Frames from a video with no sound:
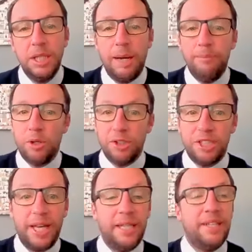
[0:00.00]
I'm not
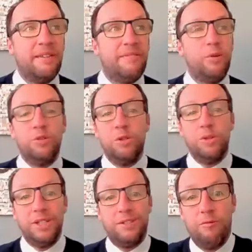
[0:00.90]
saying, therefore, you
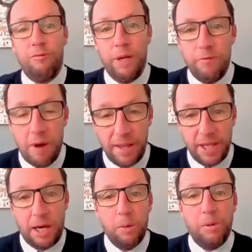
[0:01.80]
need to rewrite the
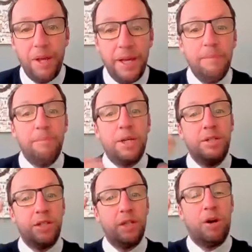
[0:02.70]
whole thing,
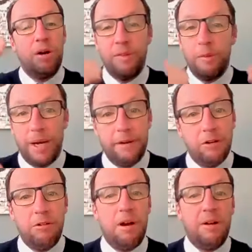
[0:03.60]
because a lot of the
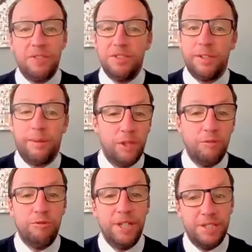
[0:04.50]
paragraphs and some of the
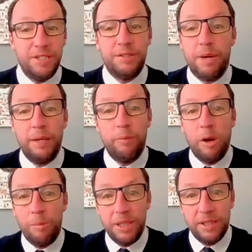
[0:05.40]
reasons may
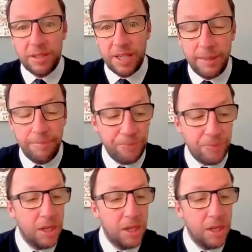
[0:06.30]
well be the same,